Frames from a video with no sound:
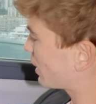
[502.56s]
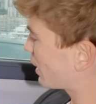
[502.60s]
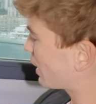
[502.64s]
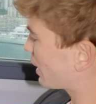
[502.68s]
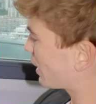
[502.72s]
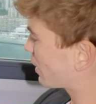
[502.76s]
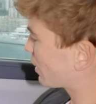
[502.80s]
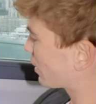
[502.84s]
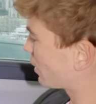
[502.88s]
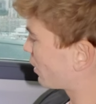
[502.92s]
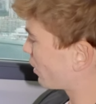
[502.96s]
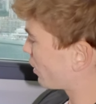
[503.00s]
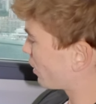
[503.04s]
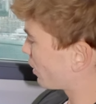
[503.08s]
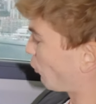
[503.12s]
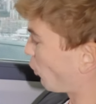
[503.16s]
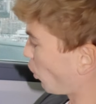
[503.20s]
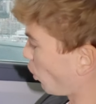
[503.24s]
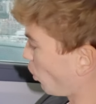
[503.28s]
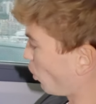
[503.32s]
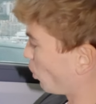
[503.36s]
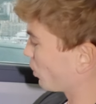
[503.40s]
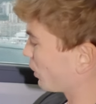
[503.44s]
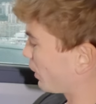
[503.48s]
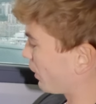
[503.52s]
then got
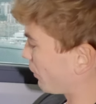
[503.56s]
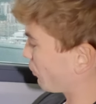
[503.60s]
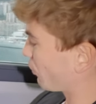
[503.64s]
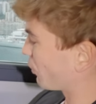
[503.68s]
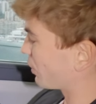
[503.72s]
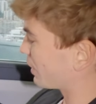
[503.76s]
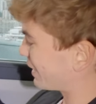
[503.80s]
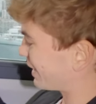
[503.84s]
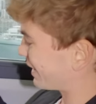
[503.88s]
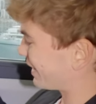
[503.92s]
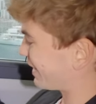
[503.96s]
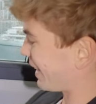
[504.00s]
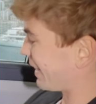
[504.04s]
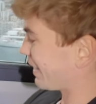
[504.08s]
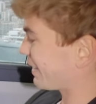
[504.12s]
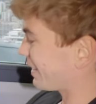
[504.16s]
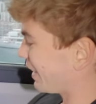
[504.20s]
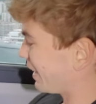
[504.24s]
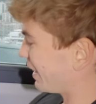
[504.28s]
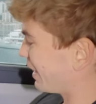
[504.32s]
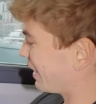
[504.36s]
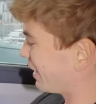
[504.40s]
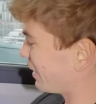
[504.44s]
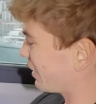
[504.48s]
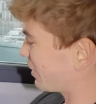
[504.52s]
four different
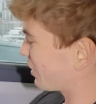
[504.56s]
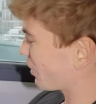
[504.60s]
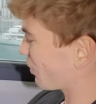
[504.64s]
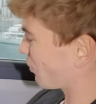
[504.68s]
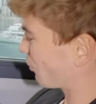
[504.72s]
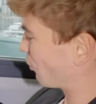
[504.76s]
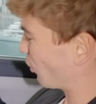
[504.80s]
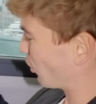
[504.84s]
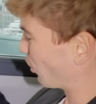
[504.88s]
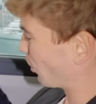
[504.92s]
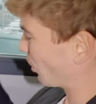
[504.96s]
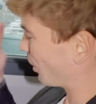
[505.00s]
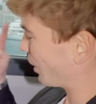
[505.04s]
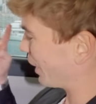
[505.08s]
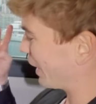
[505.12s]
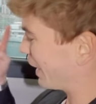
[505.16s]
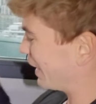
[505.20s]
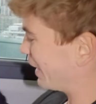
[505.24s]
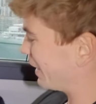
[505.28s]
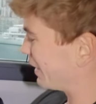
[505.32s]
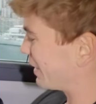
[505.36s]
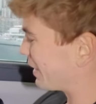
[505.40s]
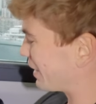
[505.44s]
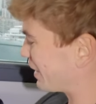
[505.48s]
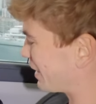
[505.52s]
settings for the
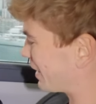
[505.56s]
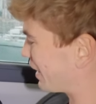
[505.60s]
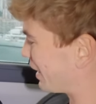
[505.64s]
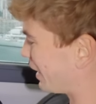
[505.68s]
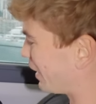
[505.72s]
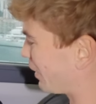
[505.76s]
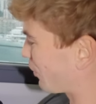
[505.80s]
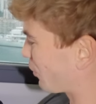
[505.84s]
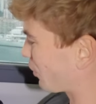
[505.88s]
heated seat,